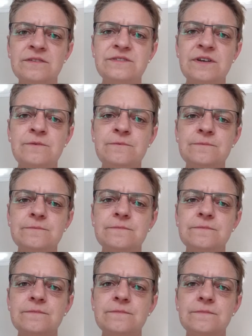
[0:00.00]
So,
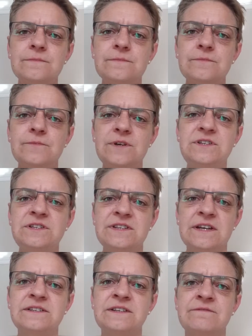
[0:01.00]
when do you
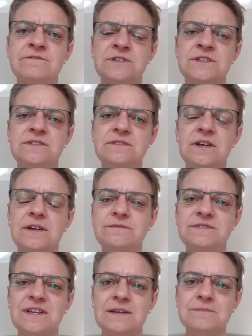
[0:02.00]
send an
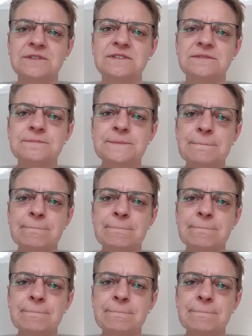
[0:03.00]
statement?